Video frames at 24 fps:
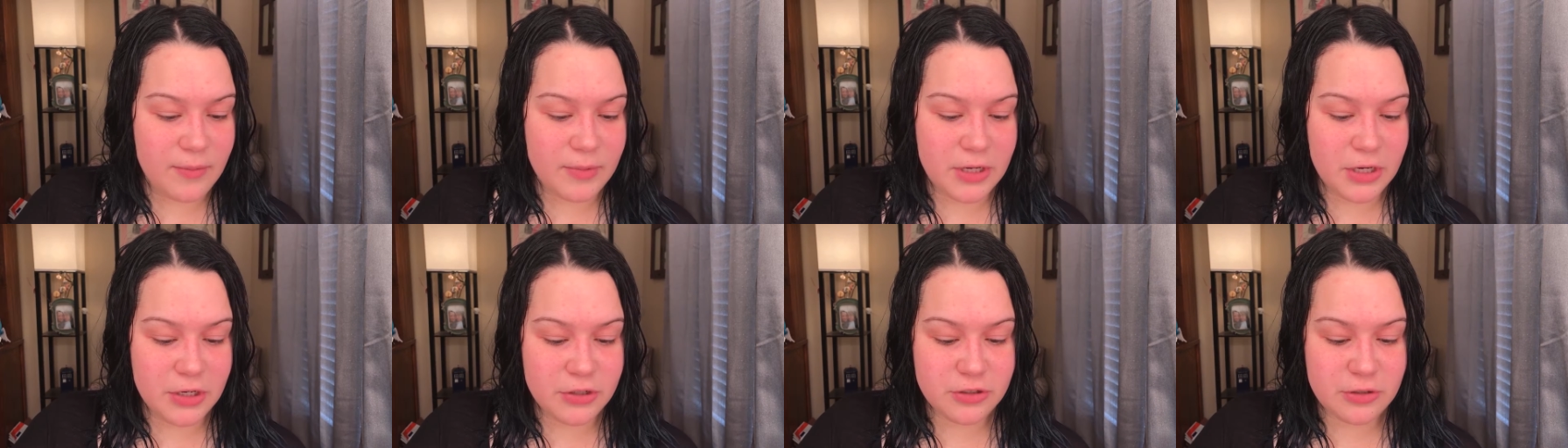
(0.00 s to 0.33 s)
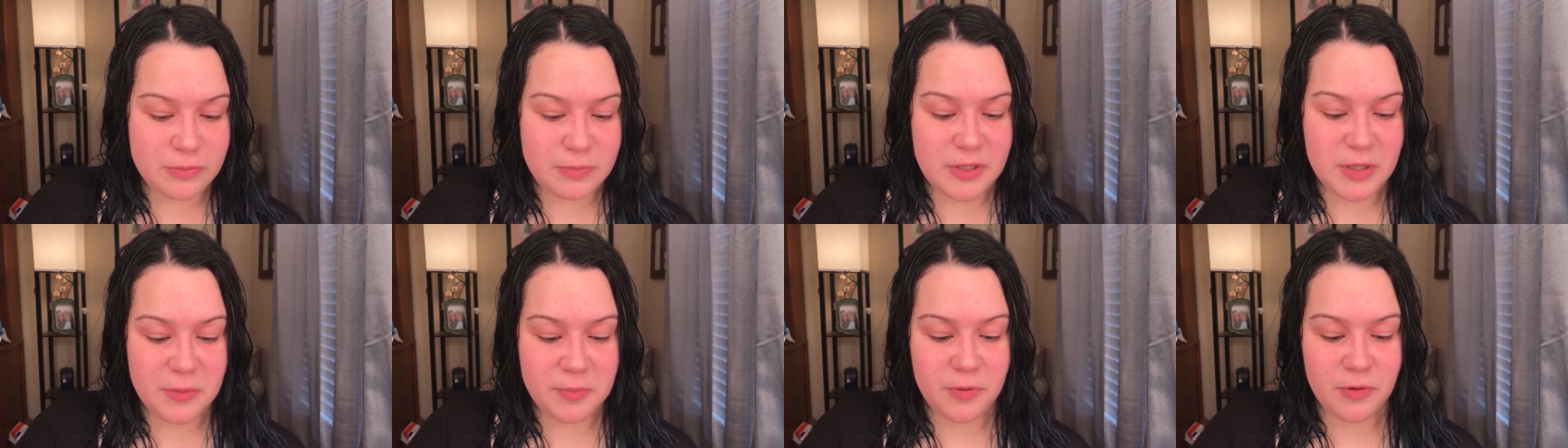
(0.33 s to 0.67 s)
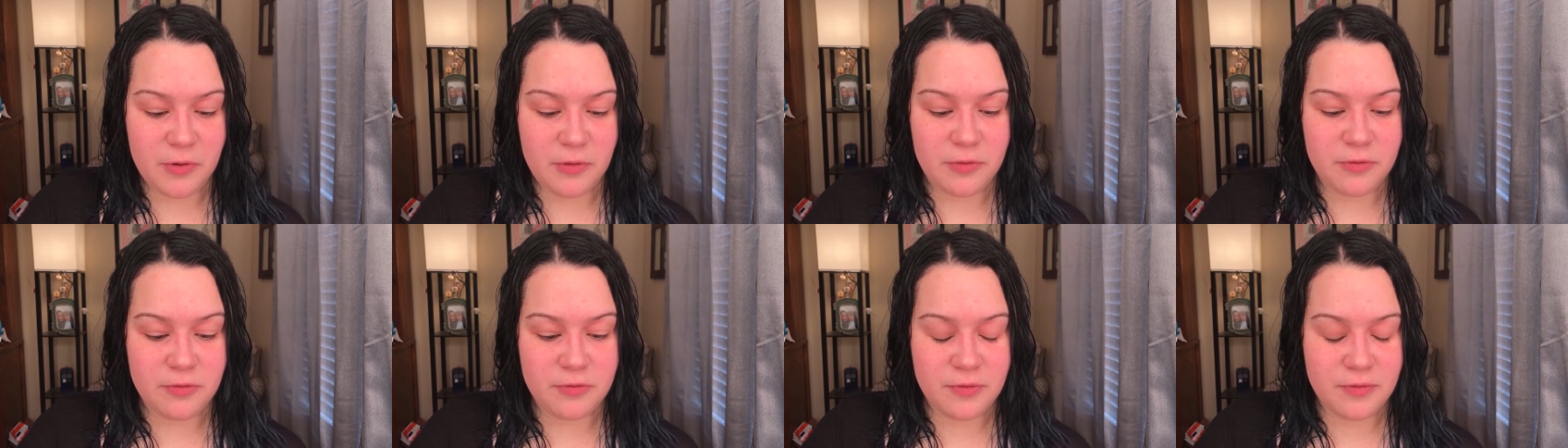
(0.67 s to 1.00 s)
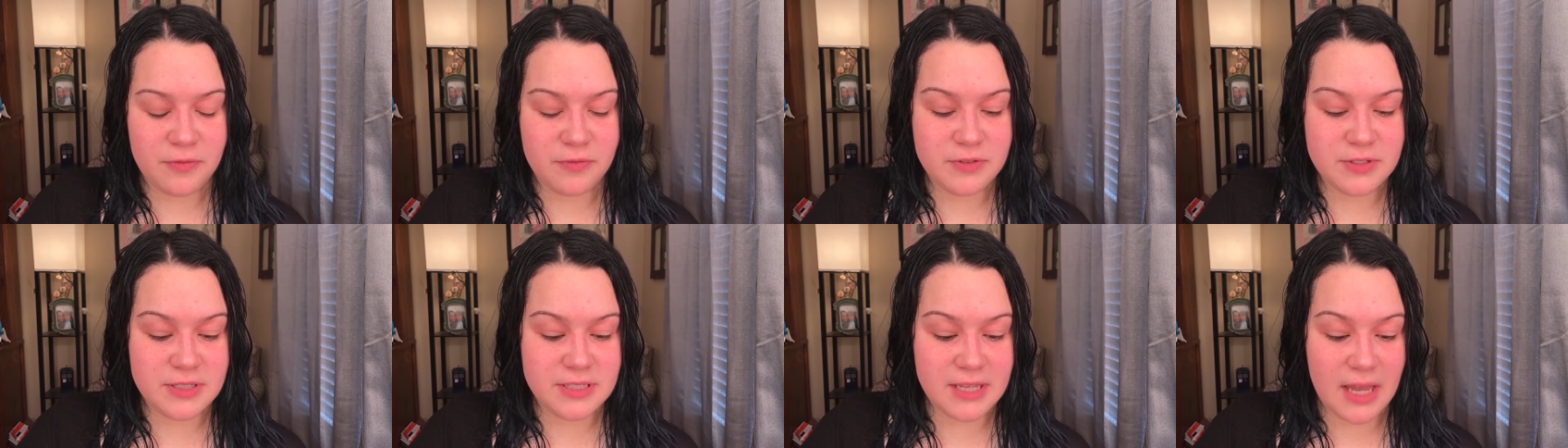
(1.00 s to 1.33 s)
Here's what people
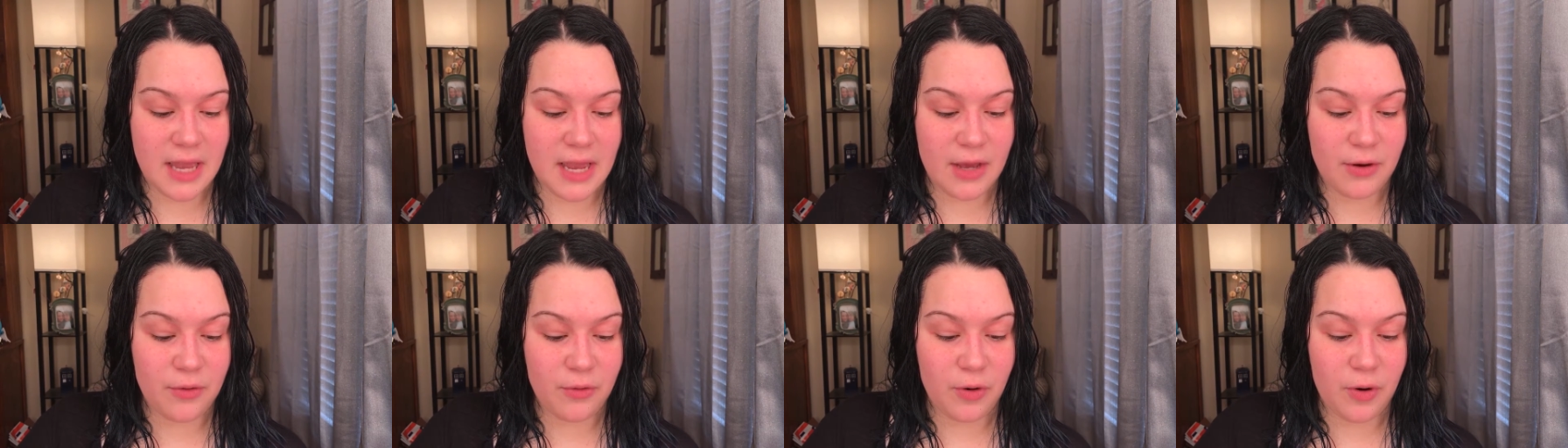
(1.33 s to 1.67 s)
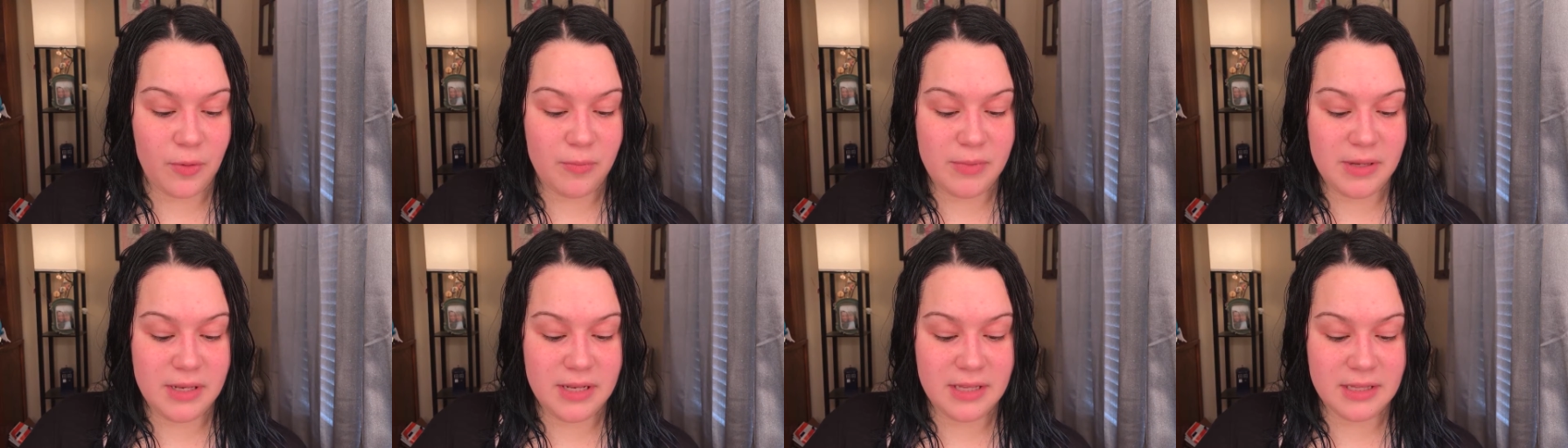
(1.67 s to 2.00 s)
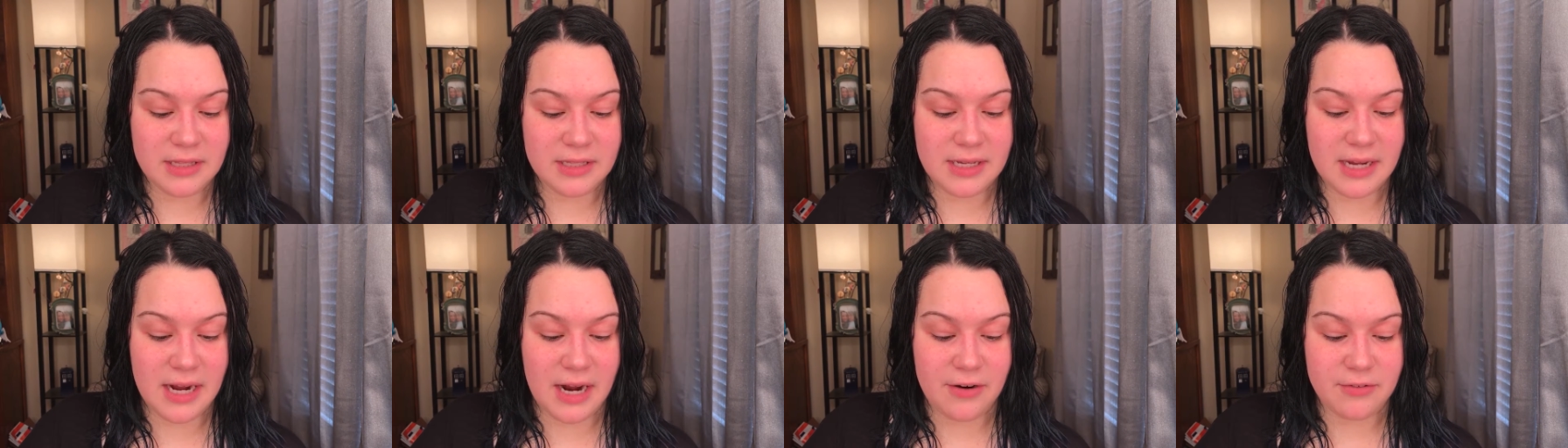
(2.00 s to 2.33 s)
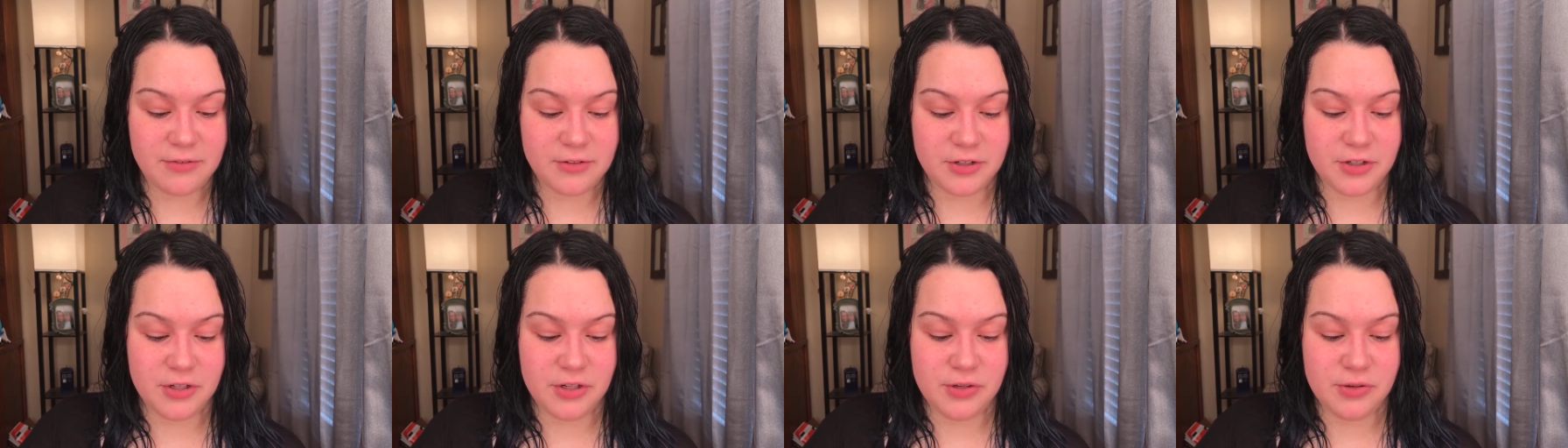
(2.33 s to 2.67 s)
said immediately
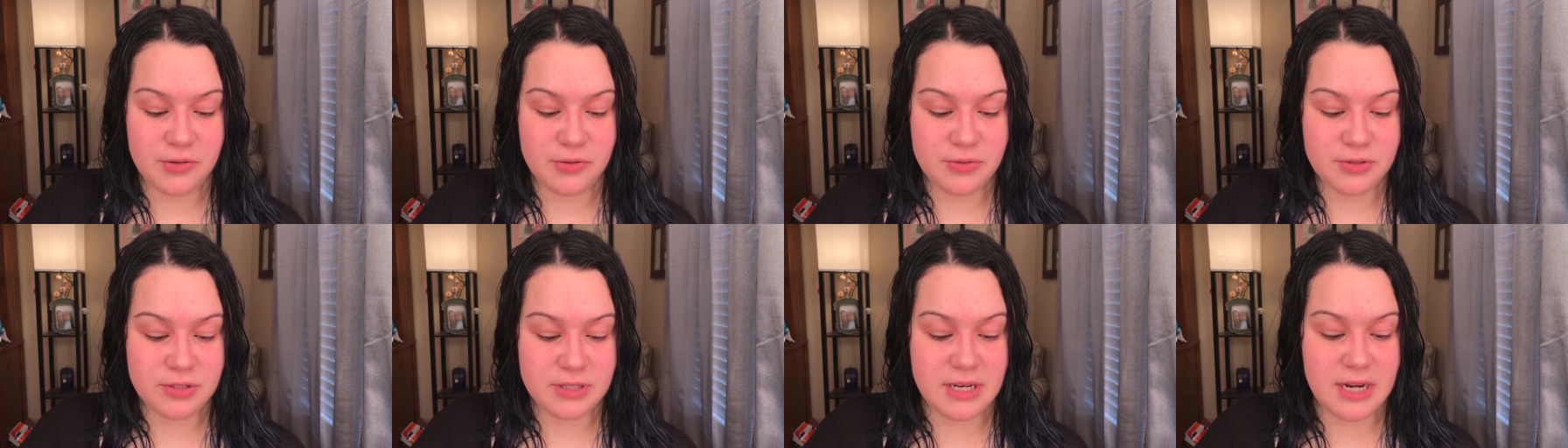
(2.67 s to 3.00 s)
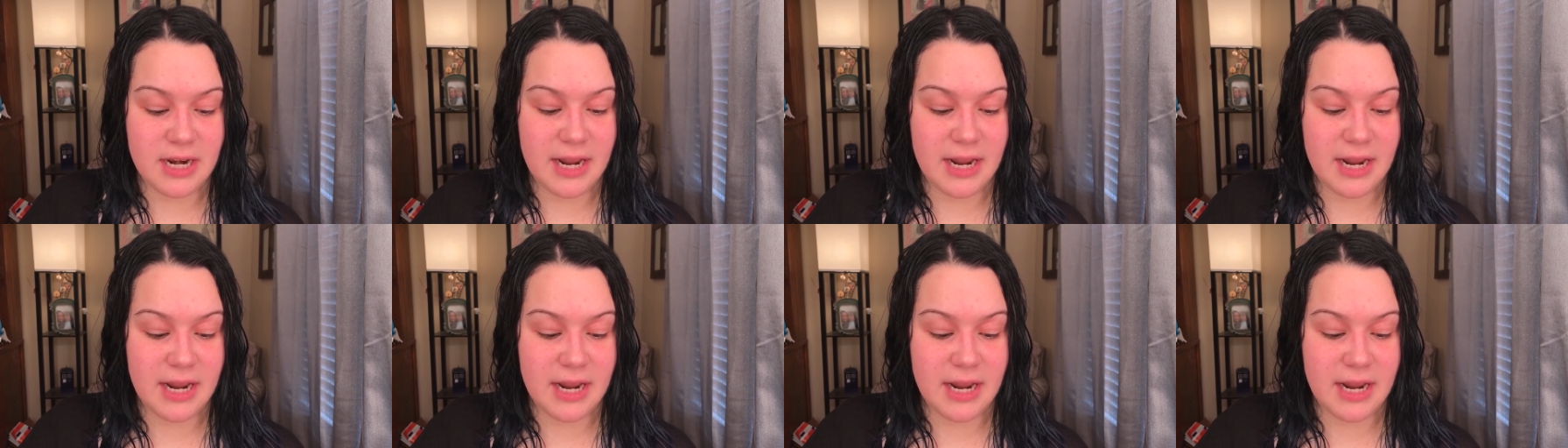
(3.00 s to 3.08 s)
after use.